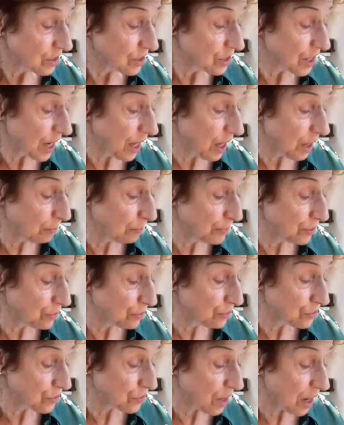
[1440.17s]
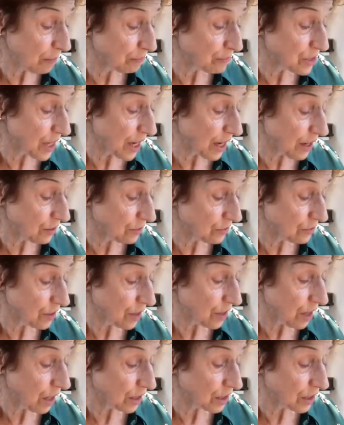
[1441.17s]
to help you drop down
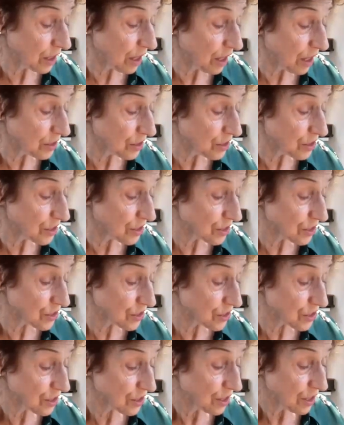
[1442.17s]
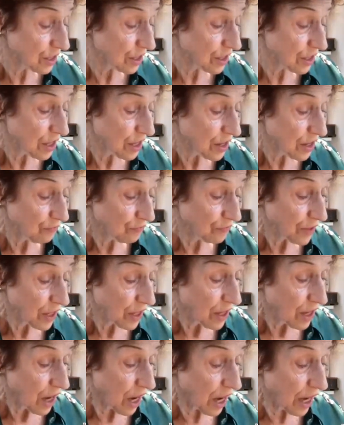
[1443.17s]
unconscious.
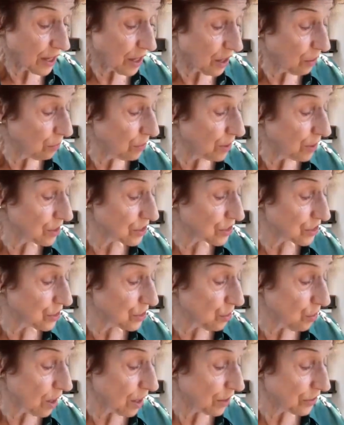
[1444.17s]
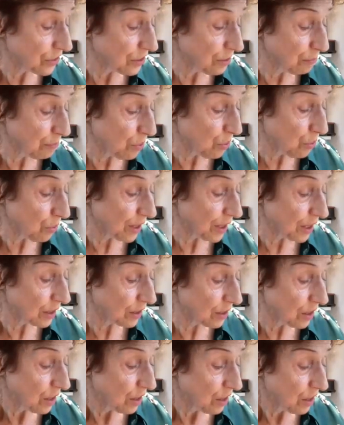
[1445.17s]
I always thought the
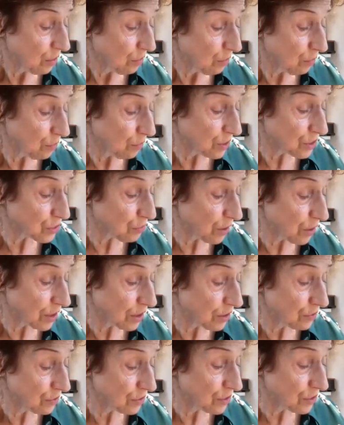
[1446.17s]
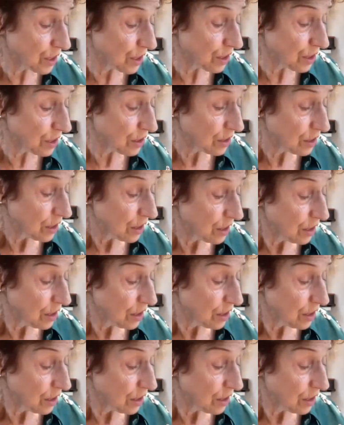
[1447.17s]
point was what you did